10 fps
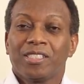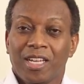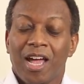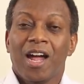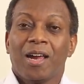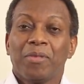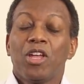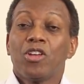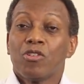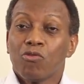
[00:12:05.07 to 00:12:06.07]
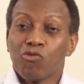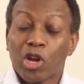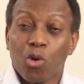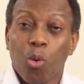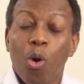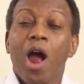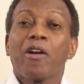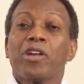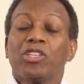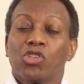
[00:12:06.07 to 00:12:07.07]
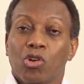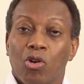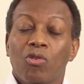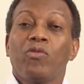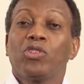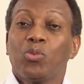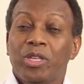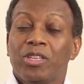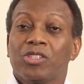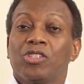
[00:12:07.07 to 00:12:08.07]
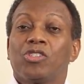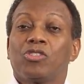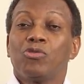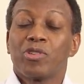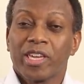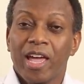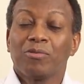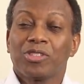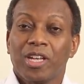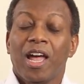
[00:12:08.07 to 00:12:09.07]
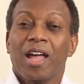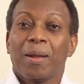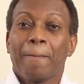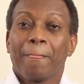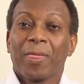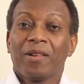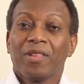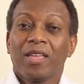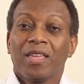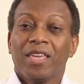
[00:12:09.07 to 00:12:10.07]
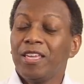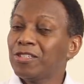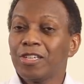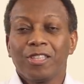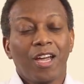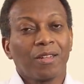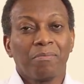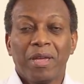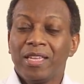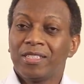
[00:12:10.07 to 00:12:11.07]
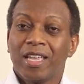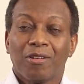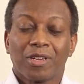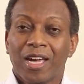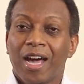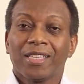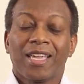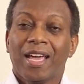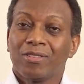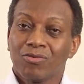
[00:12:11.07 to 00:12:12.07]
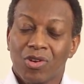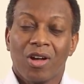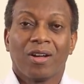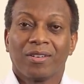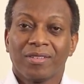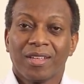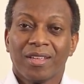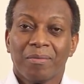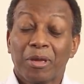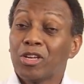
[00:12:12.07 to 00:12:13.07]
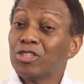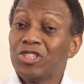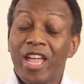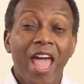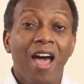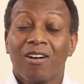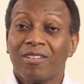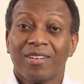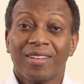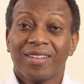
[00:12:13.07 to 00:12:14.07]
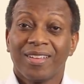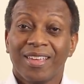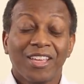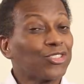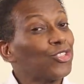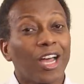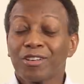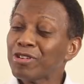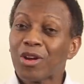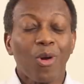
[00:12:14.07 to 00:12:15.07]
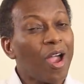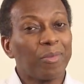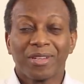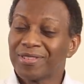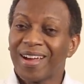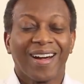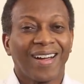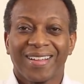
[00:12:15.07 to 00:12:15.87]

time, requiring Jehovah's Witnesses to count time. Is it not amazing how God got it wrong? Because now it's not a requirement of God.